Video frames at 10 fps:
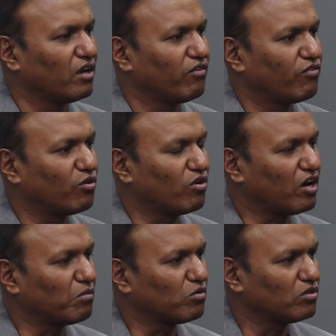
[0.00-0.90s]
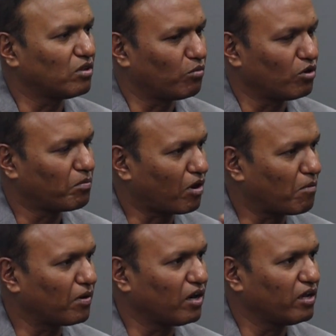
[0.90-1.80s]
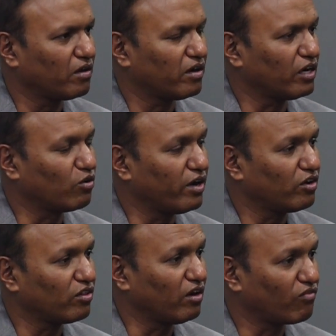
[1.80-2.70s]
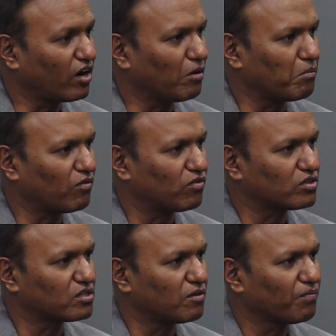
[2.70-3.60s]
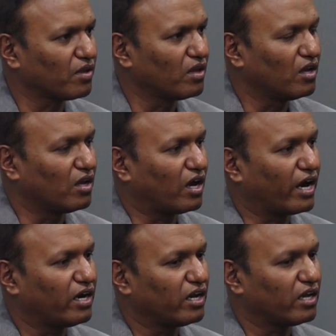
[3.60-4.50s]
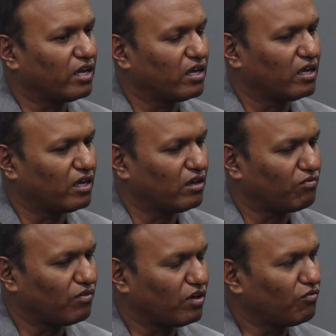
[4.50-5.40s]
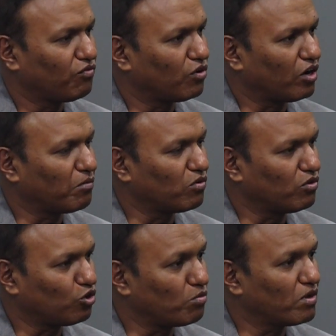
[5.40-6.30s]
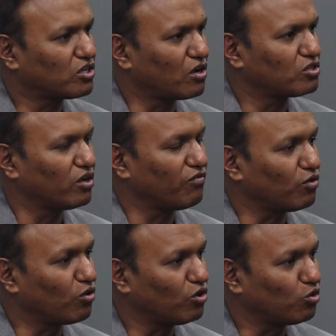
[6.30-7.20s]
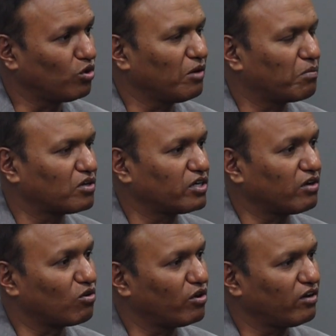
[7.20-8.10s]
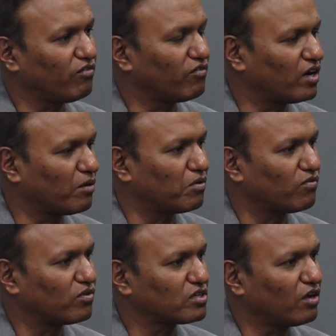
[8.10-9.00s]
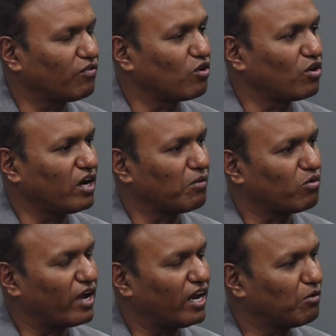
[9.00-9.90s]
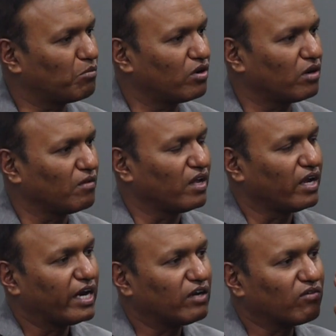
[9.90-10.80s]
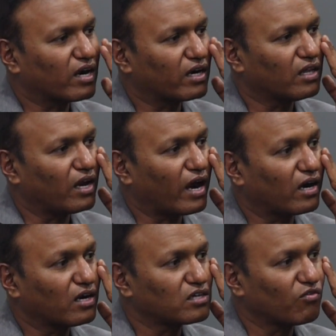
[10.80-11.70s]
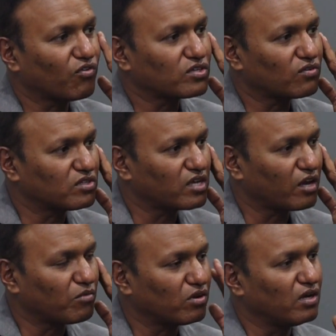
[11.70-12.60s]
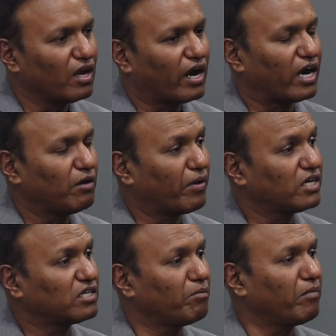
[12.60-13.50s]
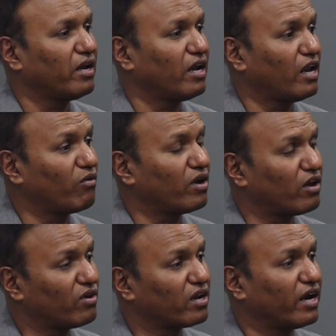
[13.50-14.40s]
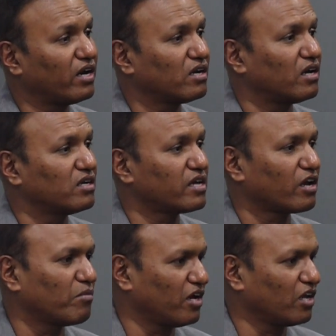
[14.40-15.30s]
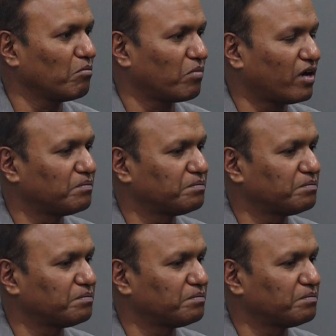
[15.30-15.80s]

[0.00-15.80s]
If you don't remove the bone properly, it go into the infratemporal fossa. And if you remove too much also, if you go too deep also, it will go into infratemporal fossa. If you don't remove any bone, it will cut the lateral surface of the zygoma, and patient may never ever get a zygomatic implant.